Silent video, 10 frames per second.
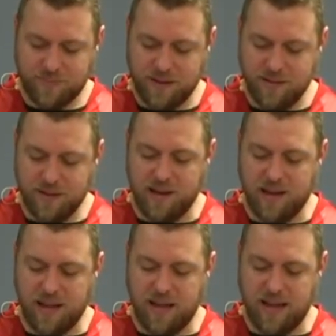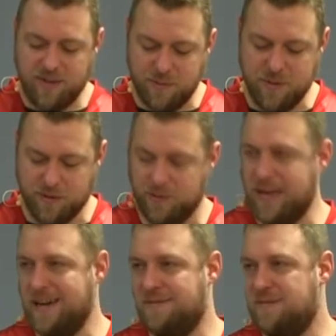that every meal we
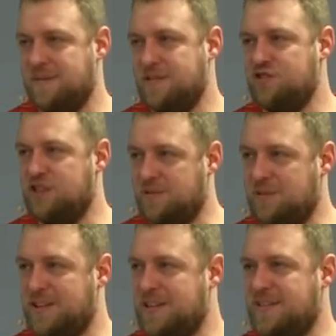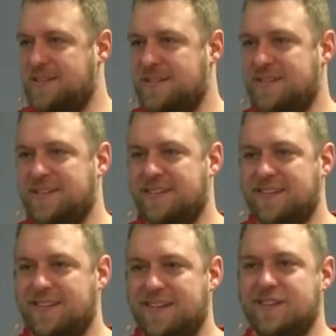have generally
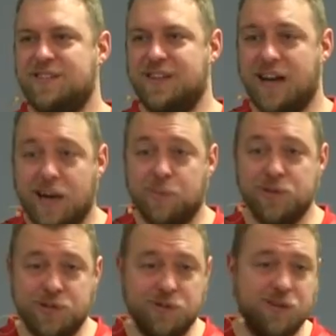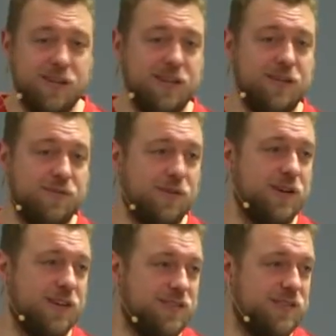is an opportunity for
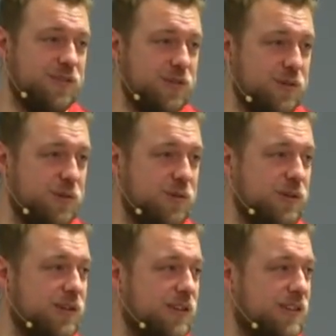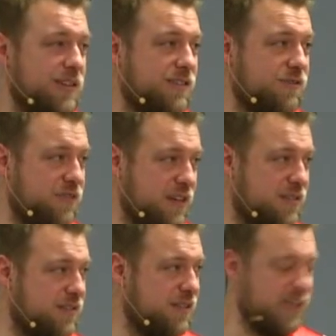us to feast.
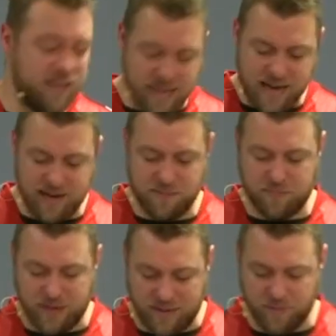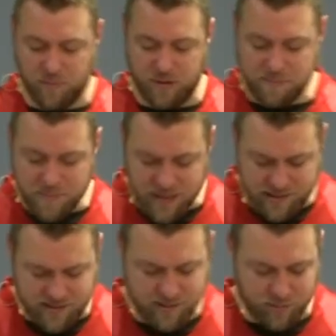And in that problem, we miss
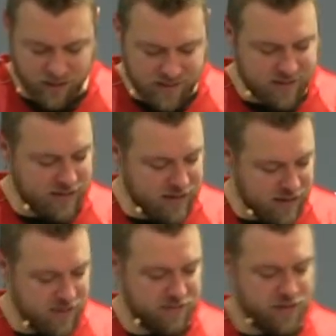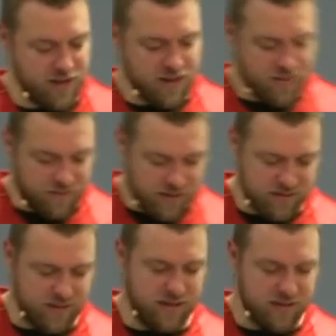the blessing of
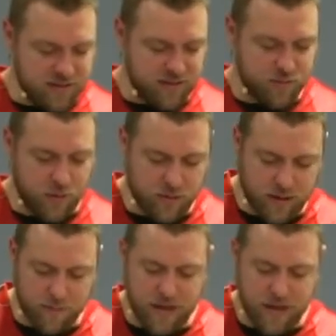feasting. And this is where we're going to make our